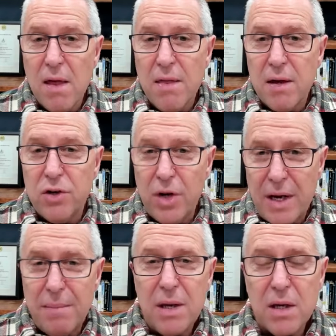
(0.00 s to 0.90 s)

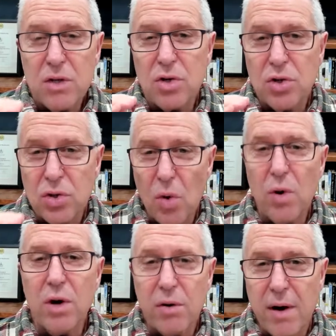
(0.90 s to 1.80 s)
Jamie is so
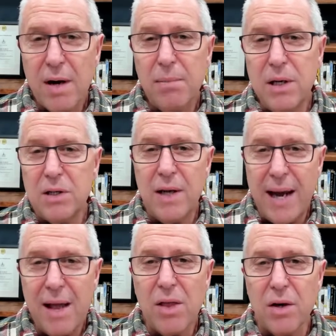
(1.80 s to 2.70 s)
incredibly
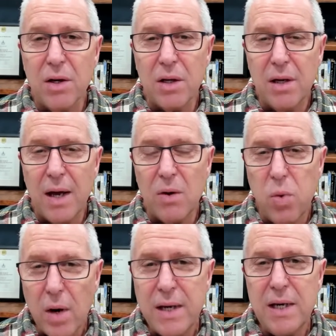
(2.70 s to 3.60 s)
talented at
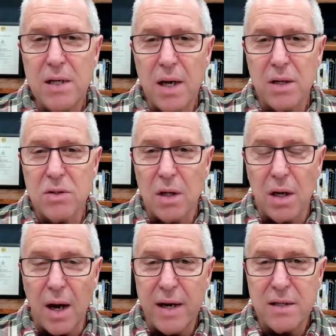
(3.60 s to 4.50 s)
what he does.
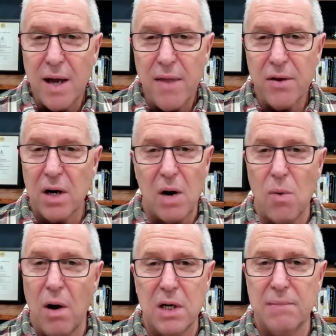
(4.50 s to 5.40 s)
I stand there and I
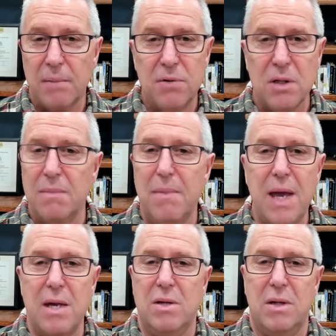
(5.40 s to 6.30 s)
watch him. I'm just
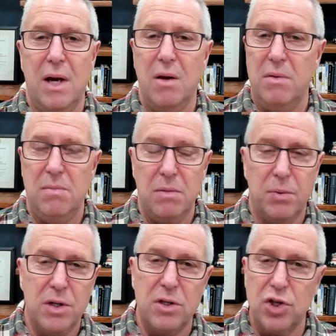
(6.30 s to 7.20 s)
amazed at how he
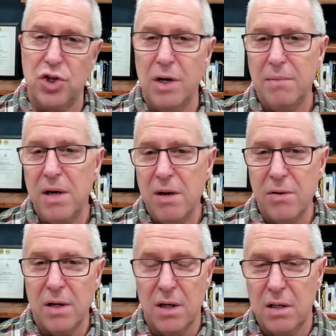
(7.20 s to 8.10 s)
puts the shim here,
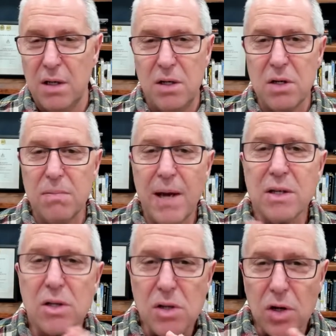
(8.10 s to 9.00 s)
and he just
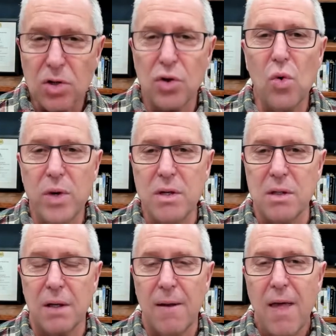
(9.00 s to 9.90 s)
makes it look so
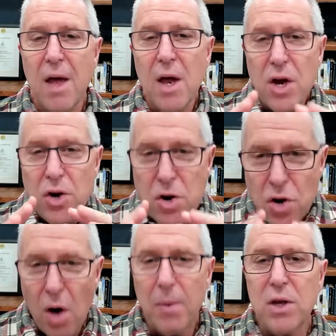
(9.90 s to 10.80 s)
easy.
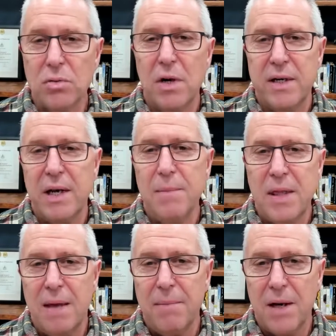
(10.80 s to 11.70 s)
Nobody's going to tell me
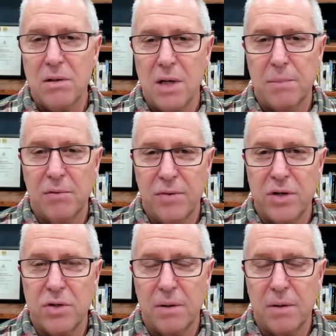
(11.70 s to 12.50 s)
that man is not a professional.